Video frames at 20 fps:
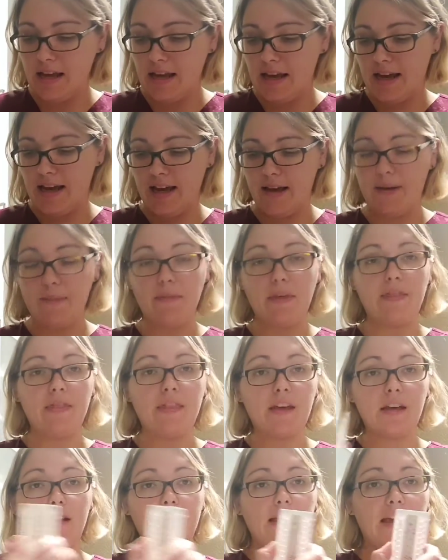
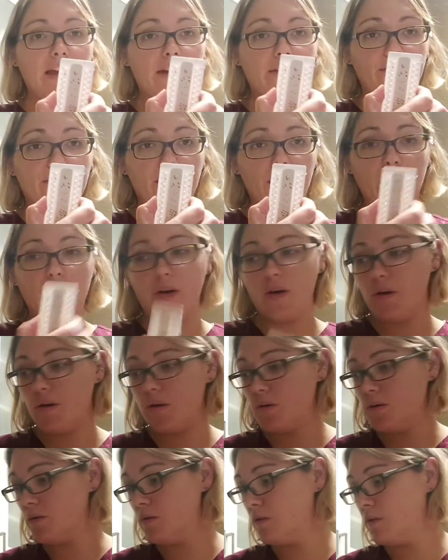the clay for
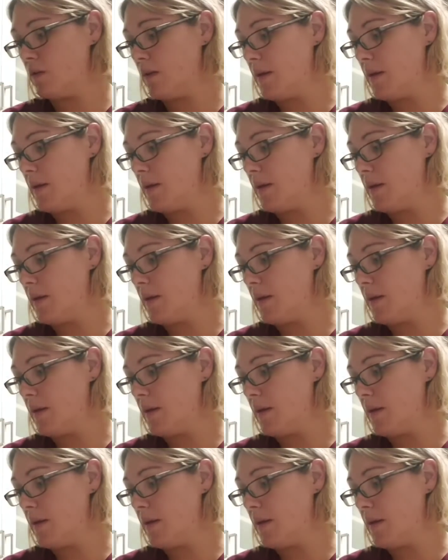those,